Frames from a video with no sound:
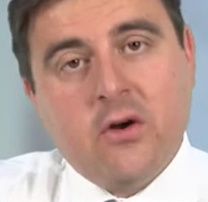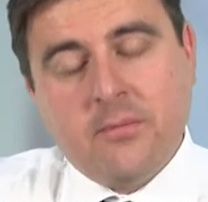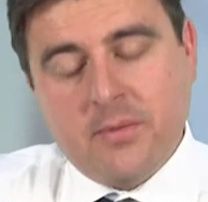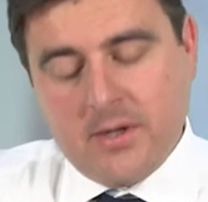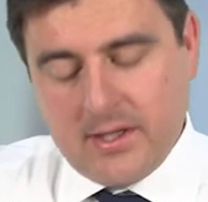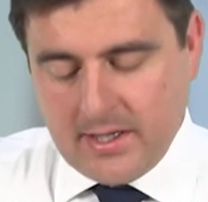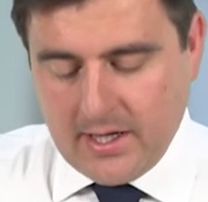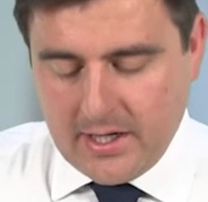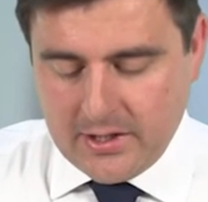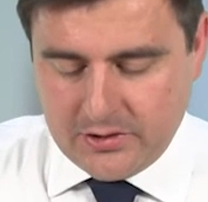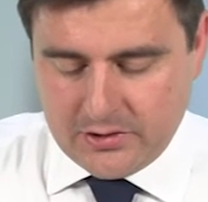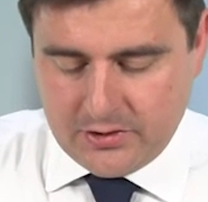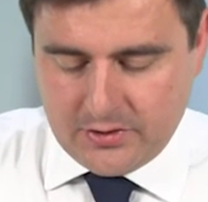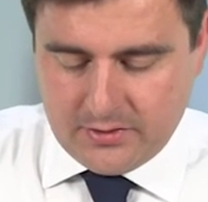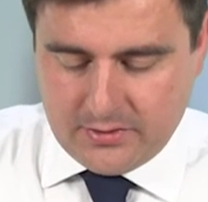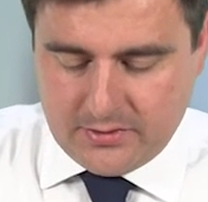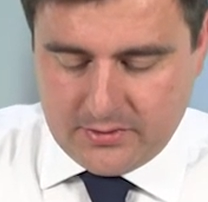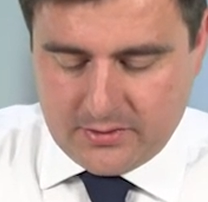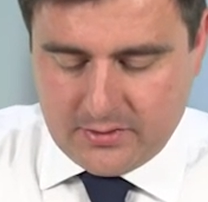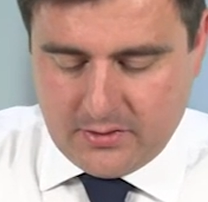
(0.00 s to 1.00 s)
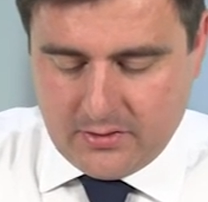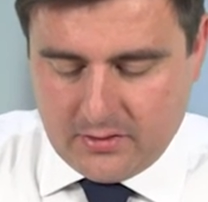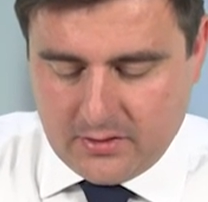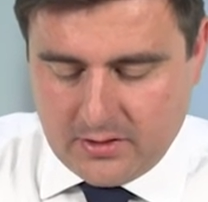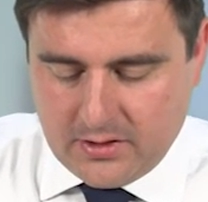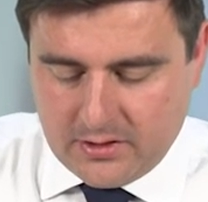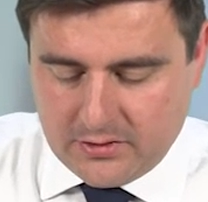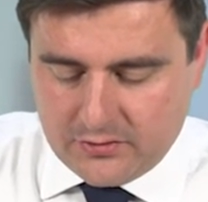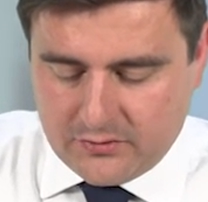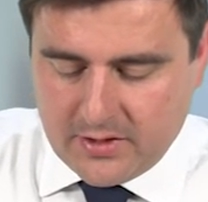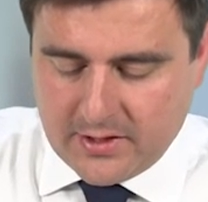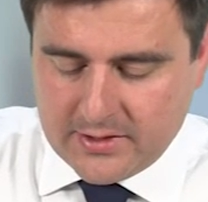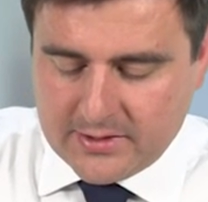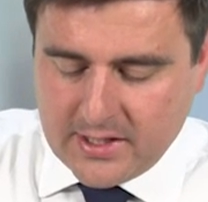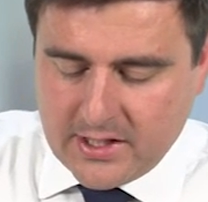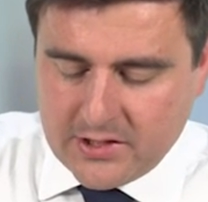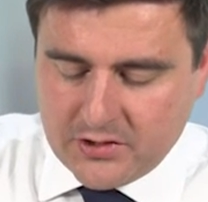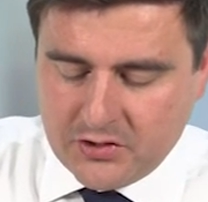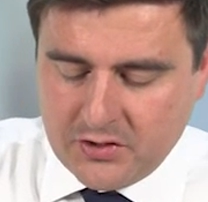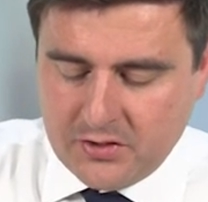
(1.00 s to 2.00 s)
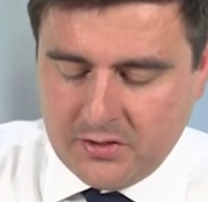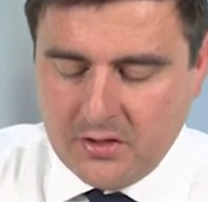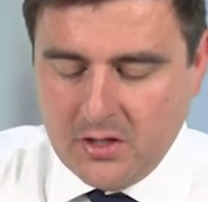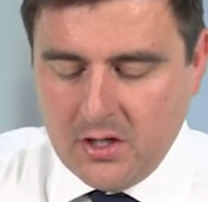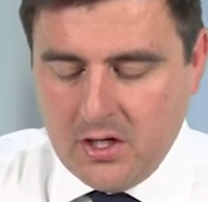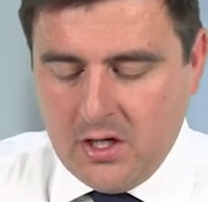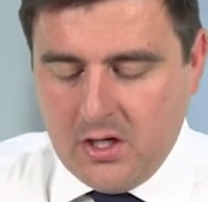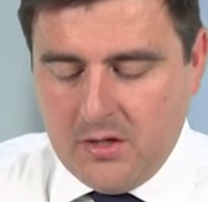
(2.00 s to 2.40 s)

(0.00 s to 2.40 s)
obligations on a transaction